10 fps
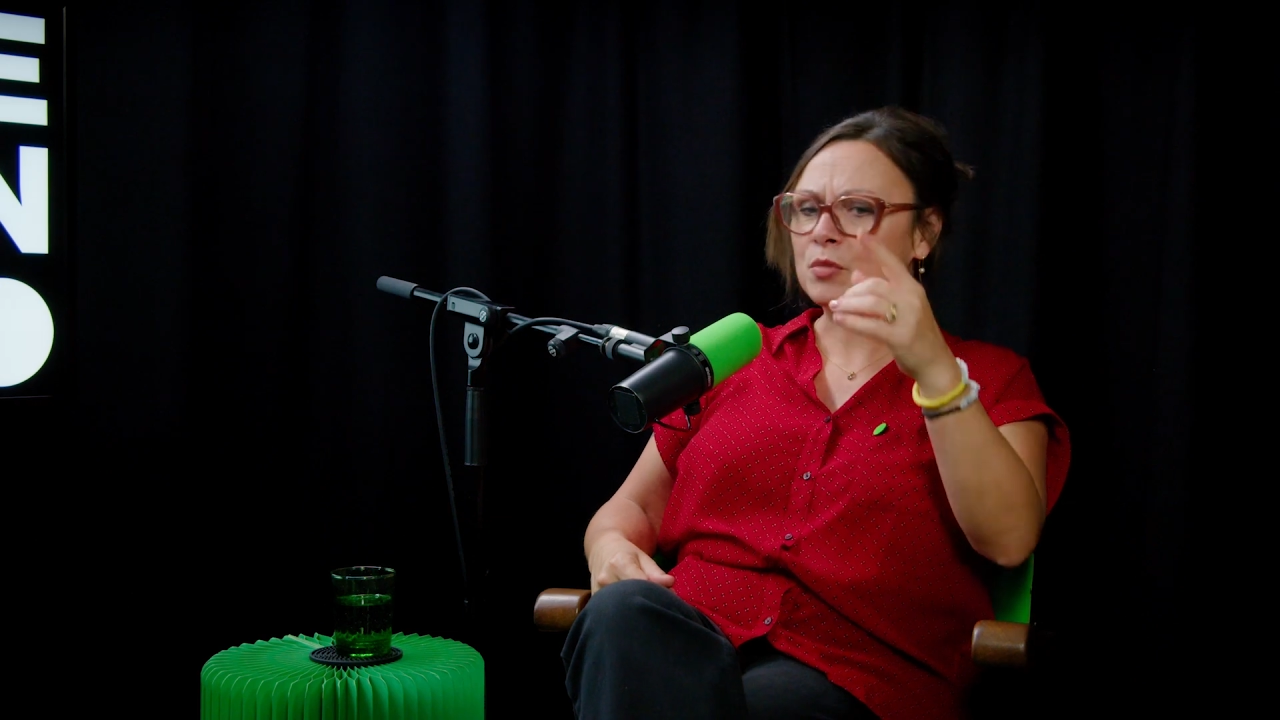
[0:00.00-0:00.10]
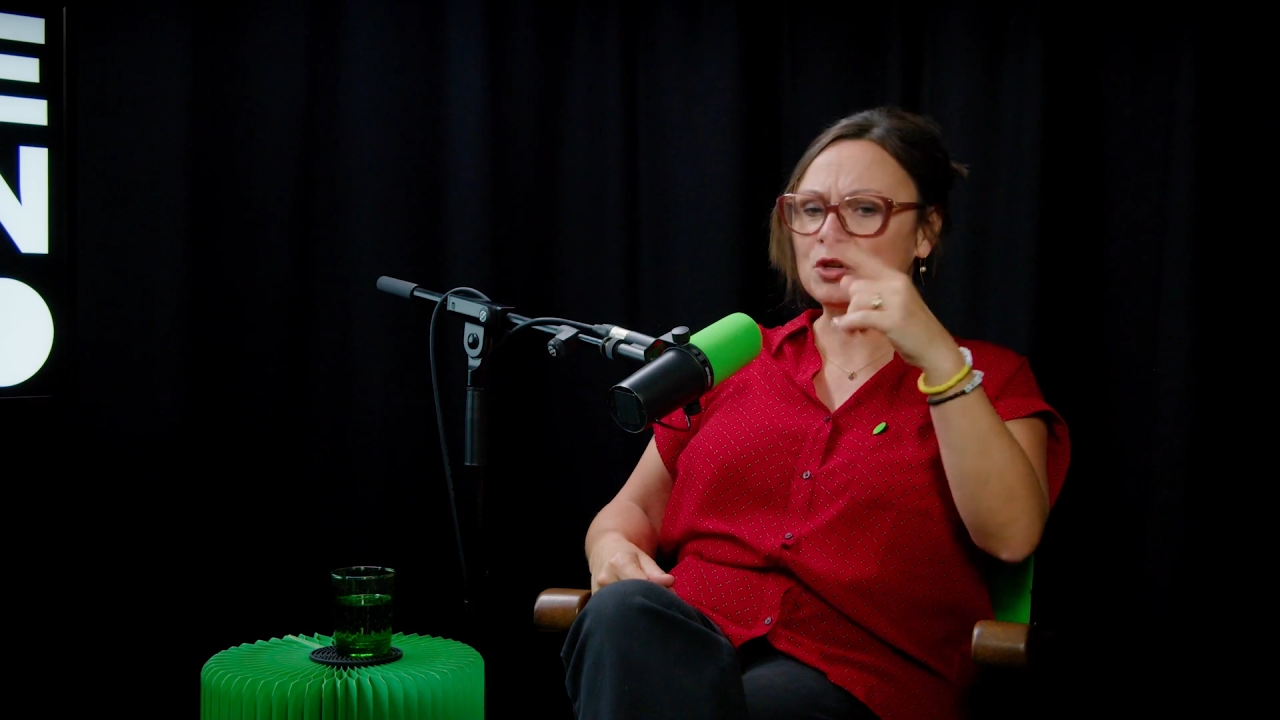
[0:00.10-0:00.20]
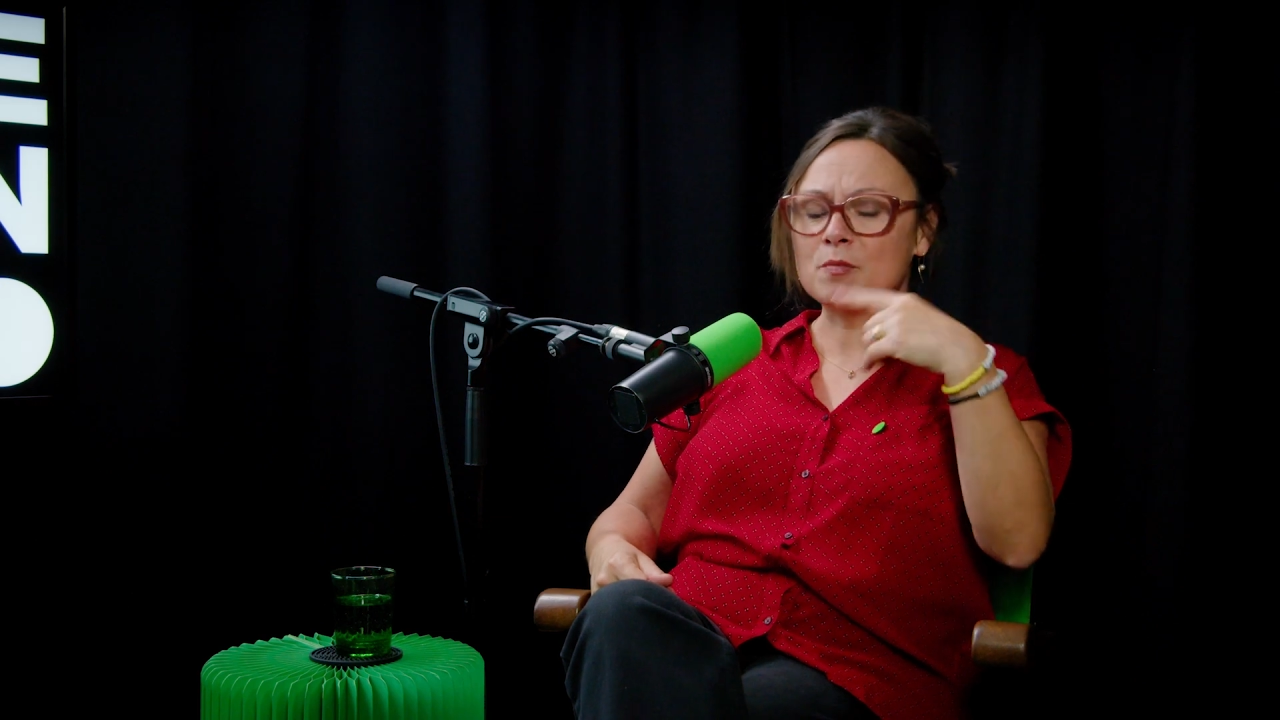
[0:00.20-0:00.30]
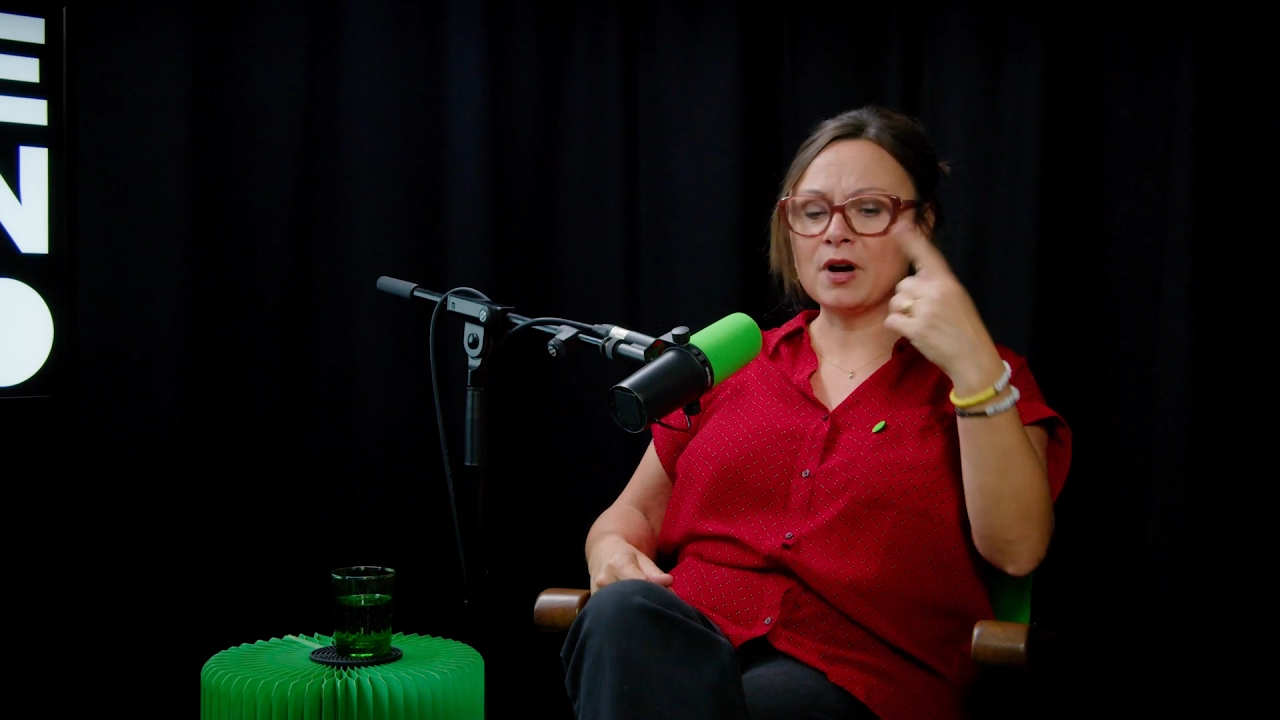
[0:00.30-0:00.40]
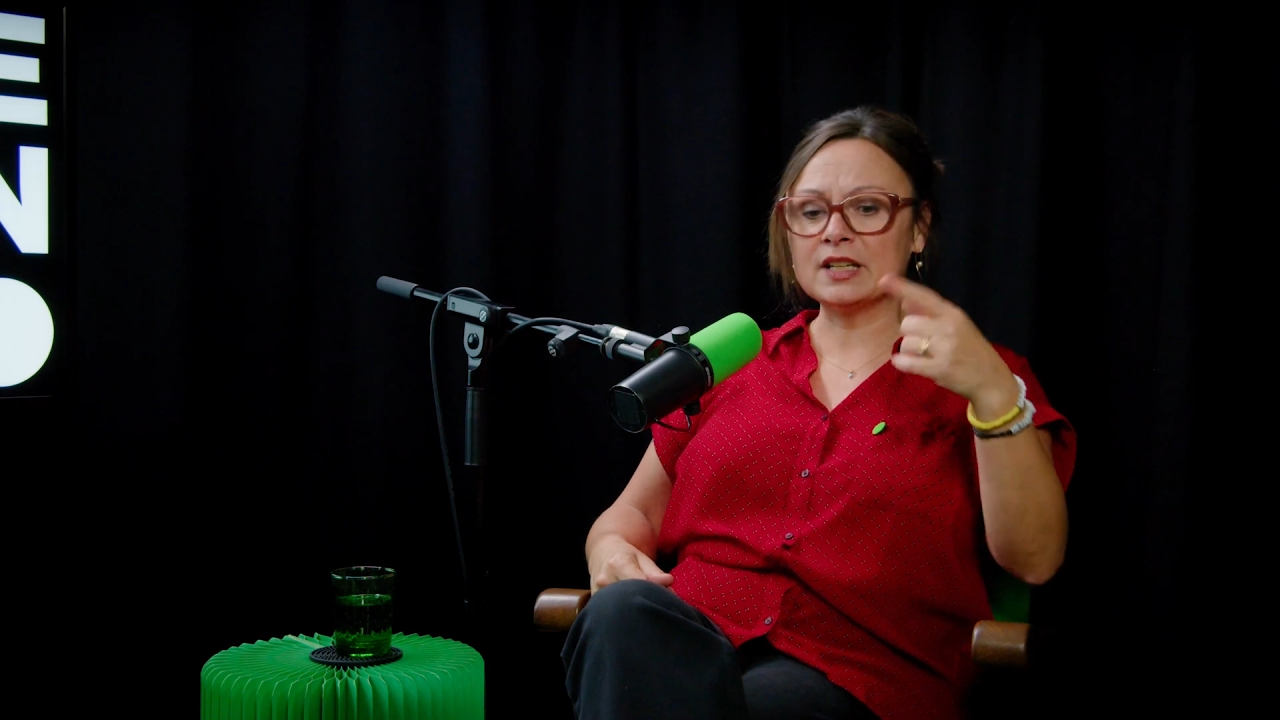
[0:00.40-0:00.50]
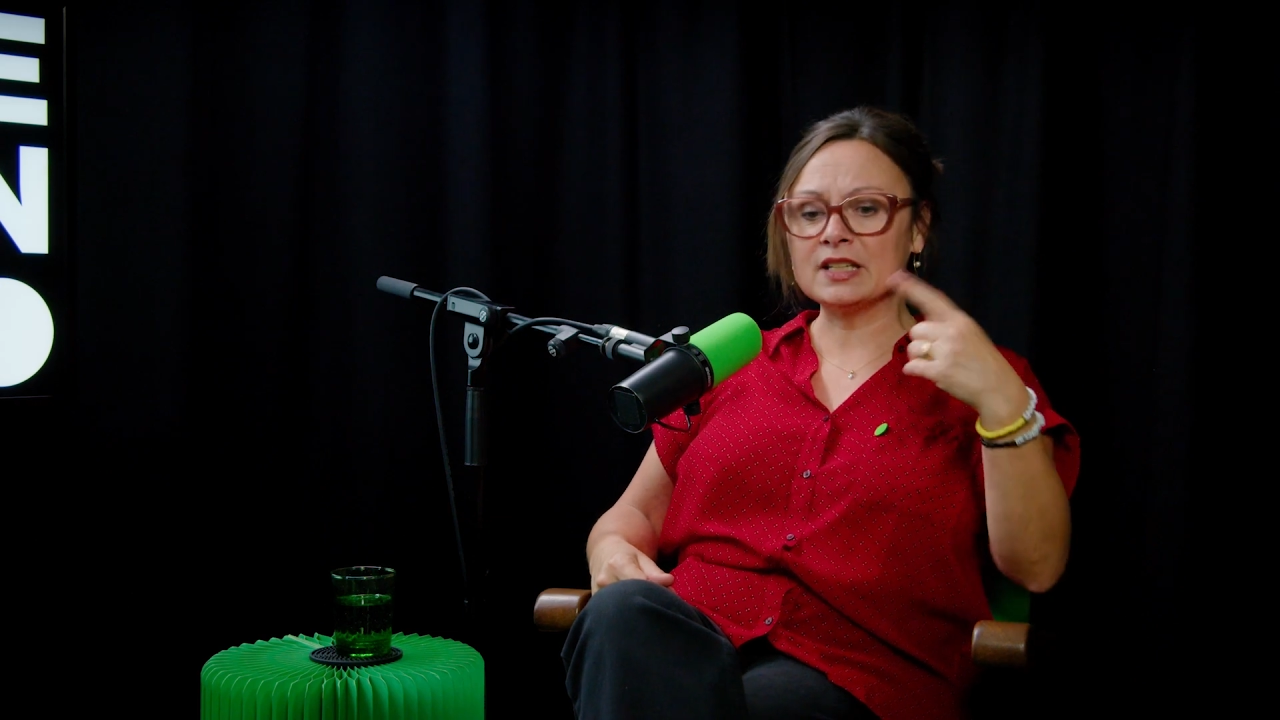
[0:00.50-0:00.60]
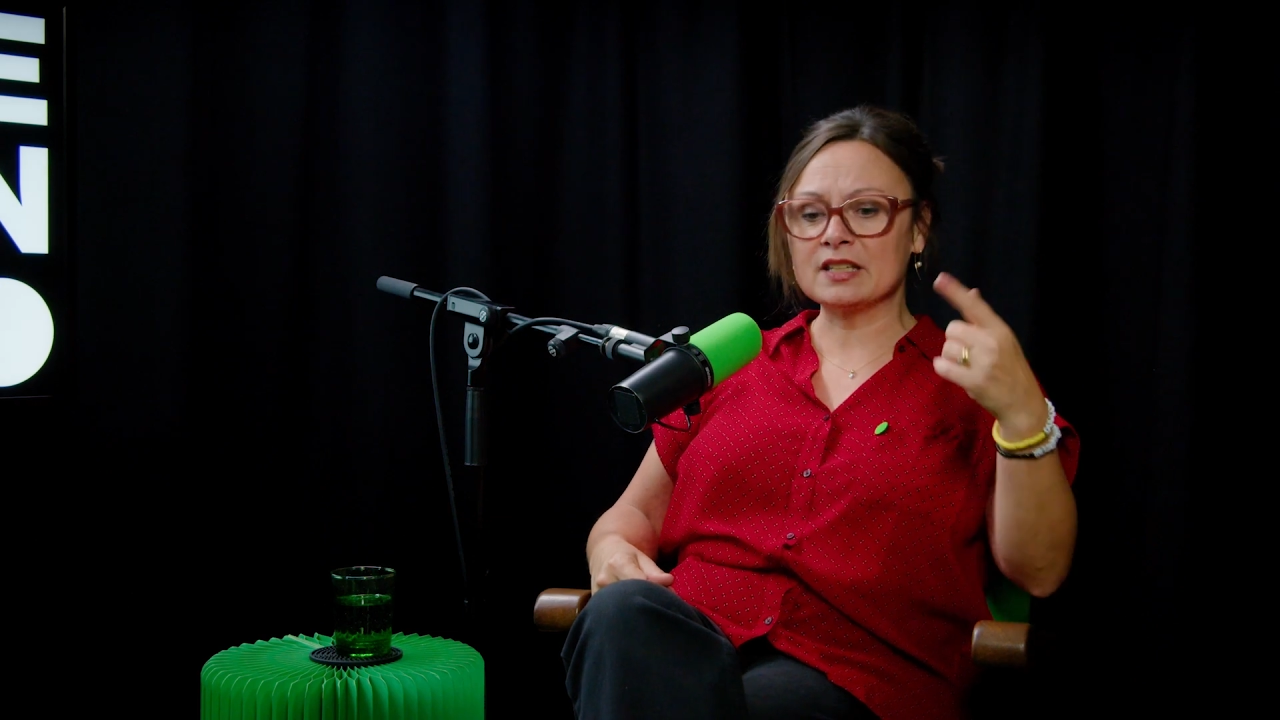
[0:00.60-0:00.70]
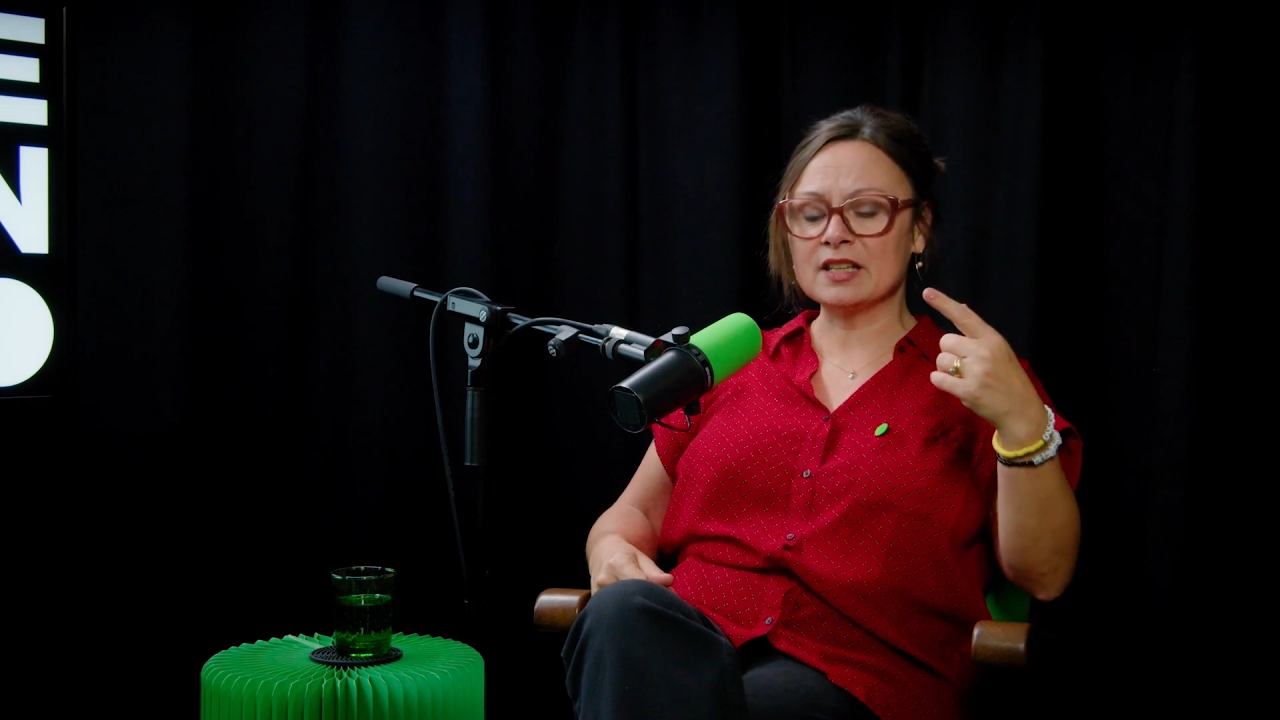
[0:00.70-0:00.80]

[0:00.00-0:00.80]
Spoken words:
but you might need